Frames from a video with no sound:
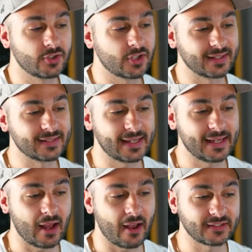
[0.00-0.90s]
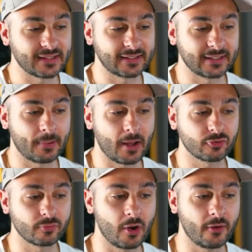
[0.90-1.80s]
So you can see I've selected
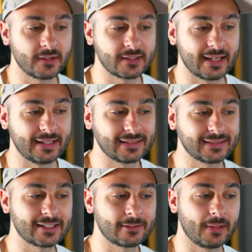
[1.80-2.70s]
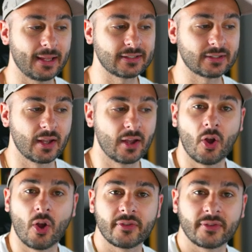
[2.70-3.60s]
partial profits, and this displays
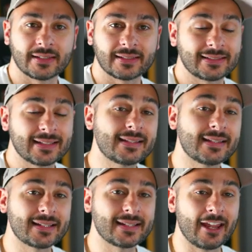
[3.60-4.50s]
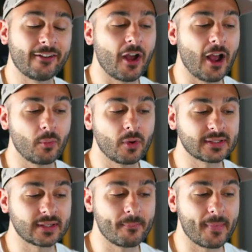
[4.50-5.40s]
the statistics if I
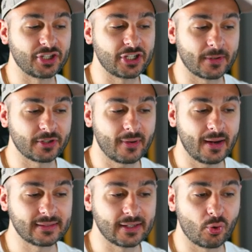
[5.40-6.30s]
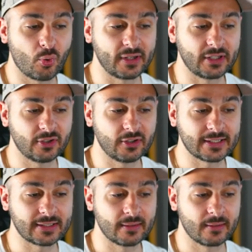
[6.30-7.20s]
was managing my trades according to
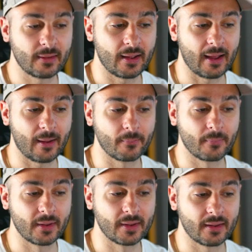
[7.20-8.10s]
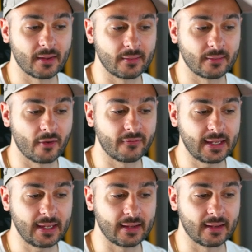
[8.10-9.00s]
this over
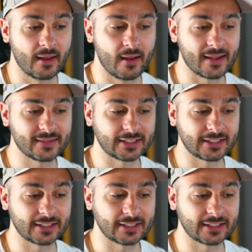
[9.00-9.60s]
here. I